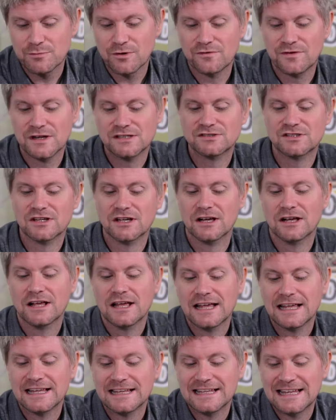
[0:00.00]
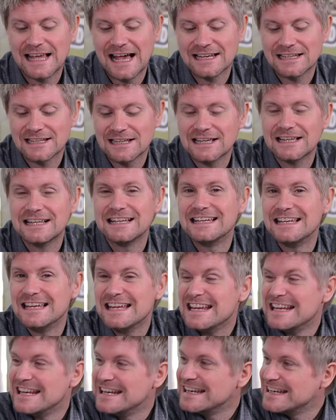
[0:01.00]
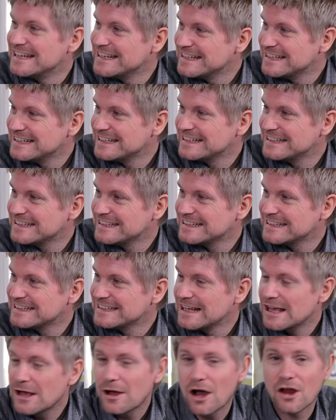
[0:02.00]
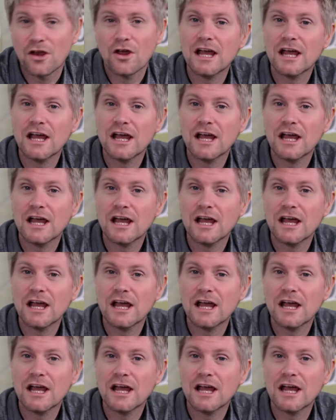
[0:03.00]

Professor Yana Lin. Okay. And